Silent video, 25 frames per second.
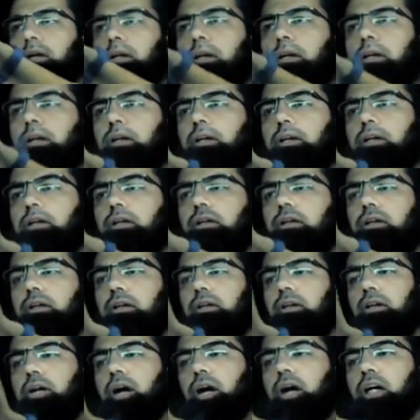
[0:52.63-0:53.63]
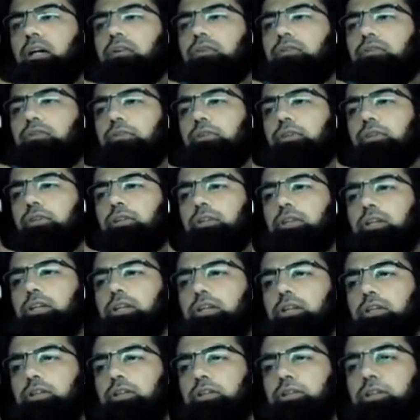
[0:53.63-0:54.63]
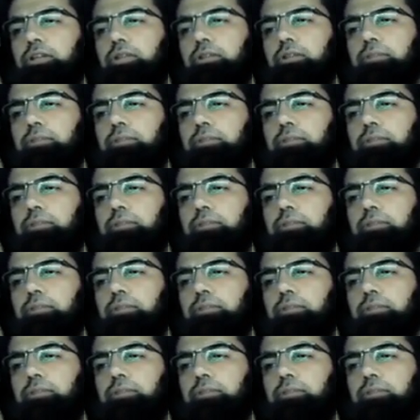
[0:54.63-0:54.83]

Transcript: it transfers energy.